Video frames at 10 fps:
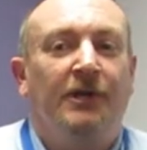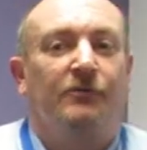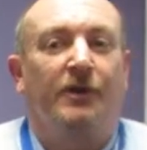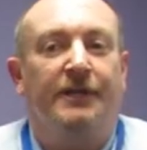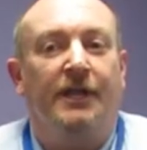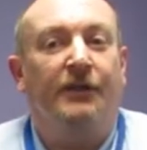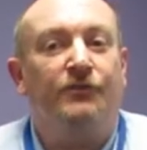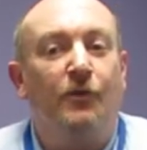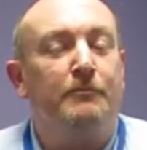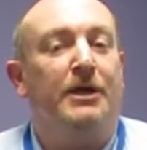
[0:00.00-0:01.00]
Right,
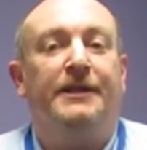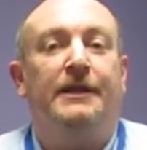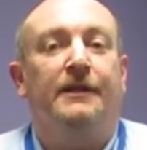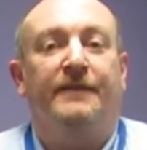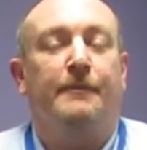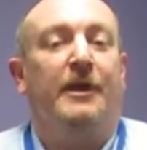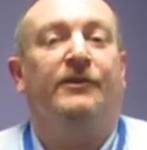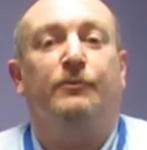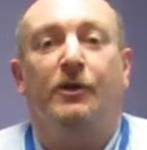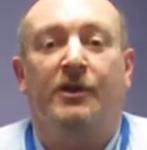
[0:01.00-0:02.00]
it's not money that
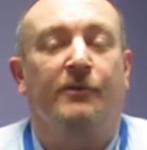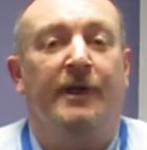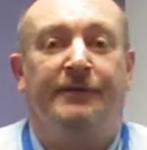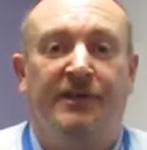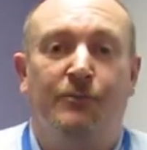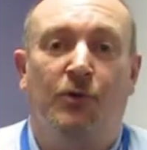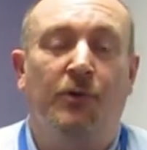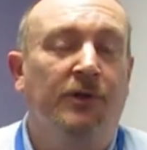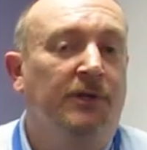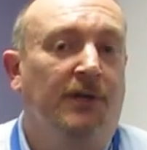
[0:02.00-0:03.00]
makes the world go around anymore.
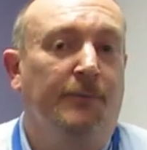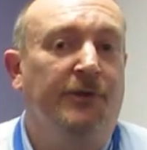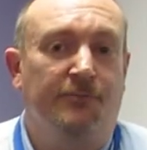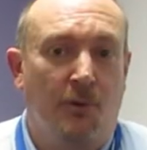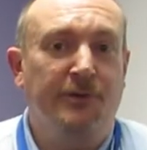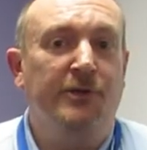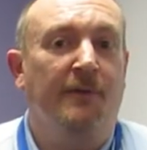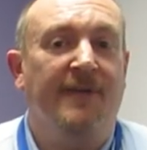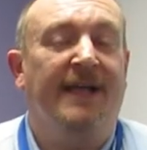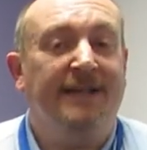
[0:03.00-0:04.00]
I mean, you probably
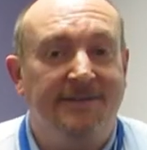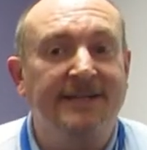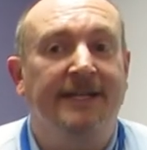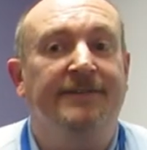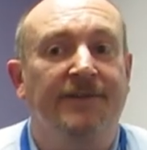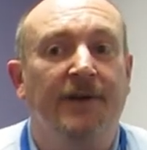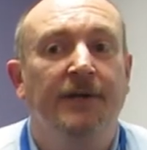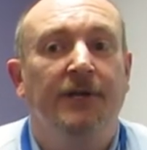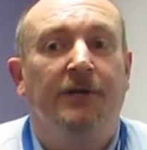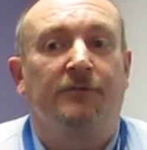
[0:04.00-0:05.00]
know that it's data,
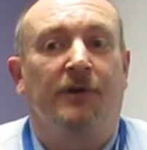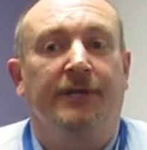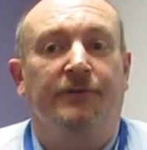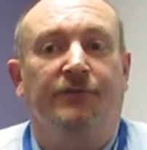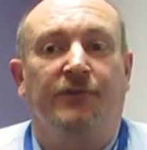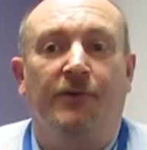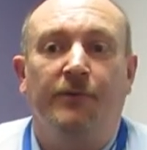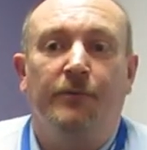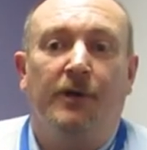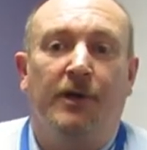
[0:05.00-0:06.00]
right?
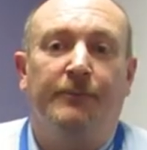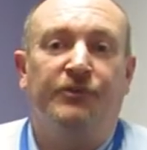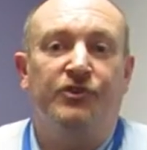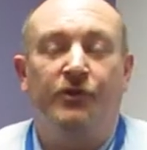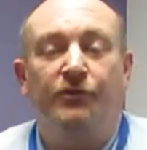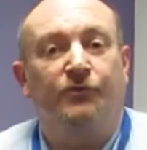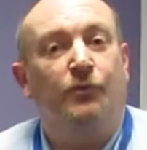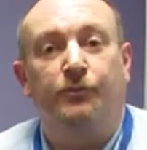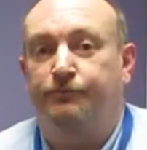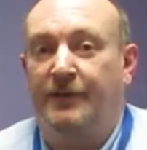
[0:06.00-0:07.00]
So students
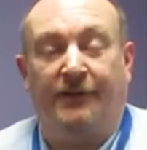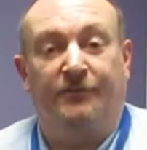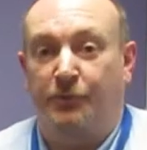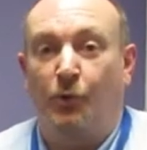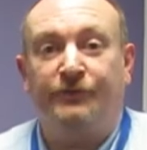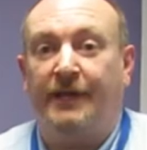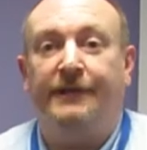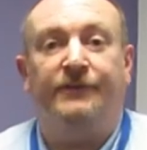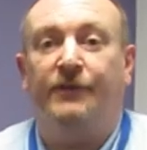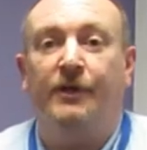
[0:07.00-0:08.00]
will explore
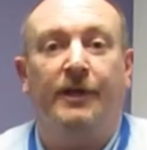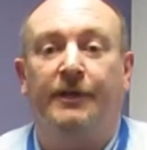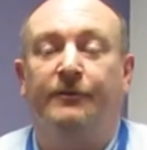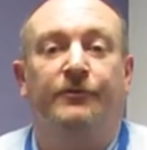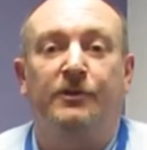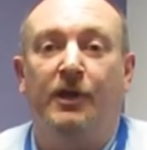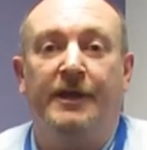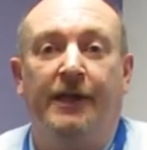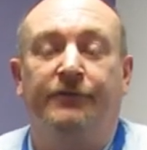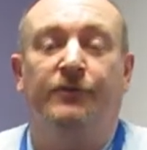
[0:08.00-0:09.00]
data and
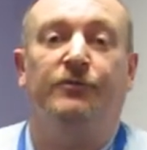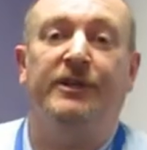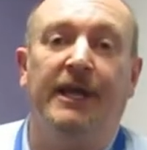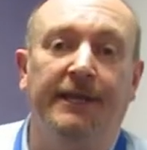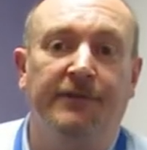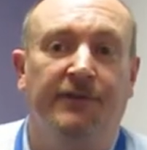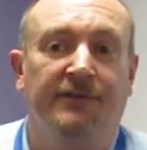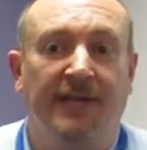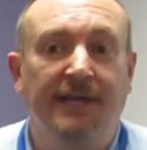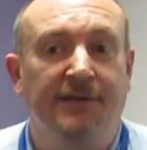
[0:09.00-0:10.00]
learn how to create
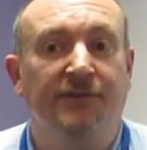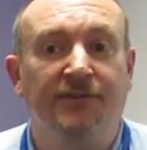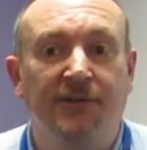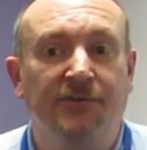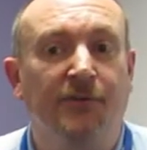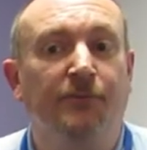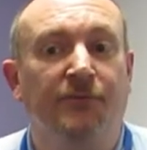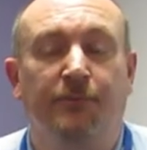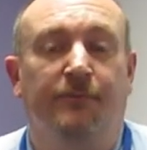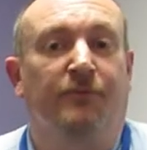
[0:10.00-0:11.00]
data
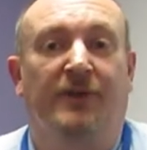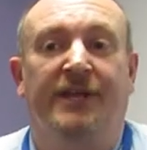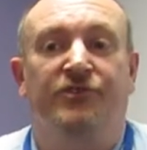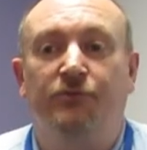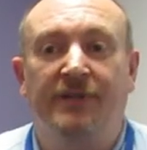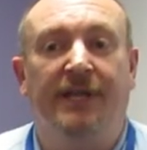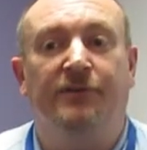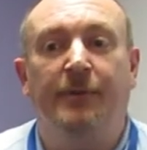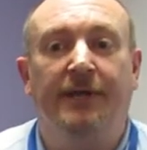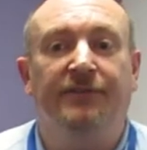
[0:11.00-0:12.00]
systems, relational
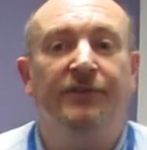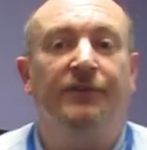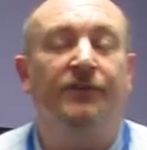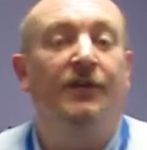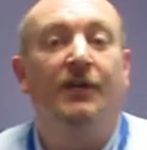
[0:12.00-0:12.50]
databases,